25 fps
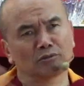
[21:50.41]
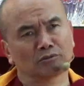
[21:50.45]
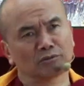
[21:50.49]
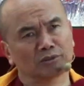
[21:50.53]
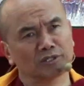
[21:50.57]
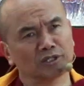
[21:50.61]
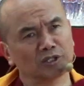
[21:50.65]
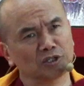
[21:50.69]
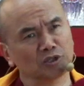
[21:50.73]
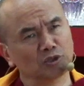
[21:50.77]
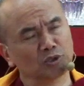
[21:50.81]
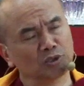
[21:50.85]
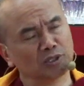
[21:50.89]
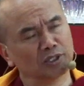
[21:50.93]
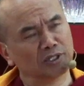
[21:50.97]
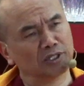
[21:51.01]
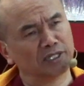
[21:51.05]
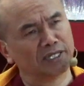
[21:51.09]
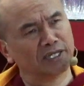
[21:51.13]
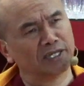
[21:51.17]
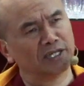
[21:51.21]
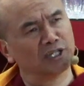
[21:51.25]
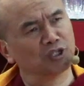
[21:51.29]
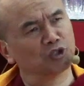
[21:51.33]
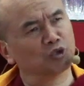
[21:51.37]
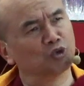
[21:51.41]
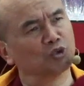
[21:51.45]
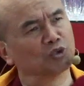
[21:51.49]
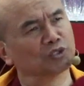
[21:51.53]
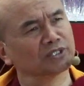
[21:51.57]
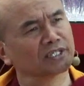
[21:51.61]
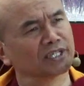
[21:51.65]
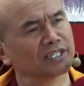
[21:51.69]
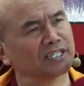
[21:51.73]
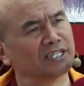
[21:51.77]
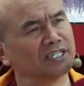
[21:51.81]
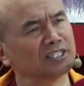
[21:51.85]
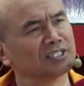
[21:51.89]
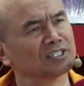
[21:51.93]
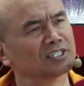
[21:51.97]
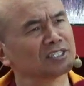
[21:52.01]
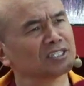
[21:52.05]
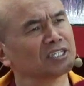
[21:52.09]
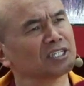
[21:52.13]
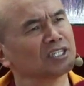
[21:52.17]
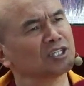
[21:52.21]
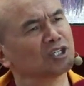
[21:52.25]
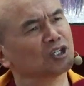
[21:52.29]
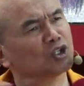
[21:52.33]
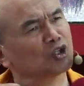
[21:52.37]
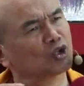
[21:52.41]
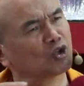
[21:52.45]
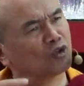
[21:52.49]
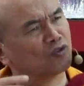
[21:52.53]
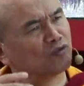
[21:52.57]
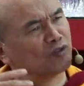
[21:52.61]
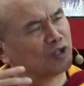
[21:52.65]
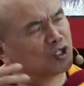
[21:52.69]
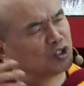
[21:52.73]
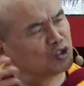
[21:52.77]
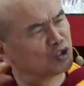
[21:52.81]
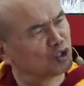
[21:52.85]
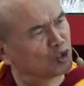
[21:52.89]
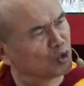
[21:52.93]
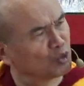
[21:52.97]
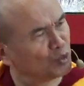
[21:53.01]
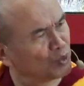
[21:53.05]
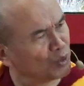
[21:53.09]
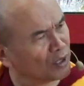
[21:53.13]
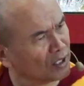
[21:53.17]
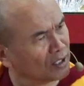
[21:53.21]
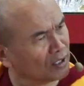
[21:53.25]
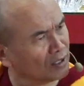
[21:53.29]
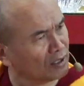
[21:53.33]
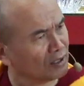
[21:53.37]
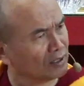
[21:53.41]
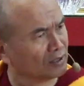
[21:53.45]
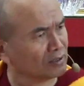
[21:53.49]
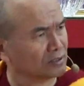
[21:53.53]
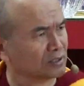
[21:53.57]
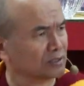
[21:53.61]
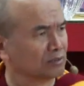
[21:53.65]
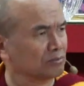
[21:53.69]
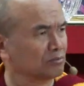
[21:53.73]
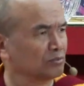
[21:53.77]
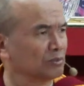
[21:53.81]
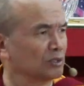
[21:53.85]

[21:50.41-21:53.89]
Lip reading: it goes against the conventional world.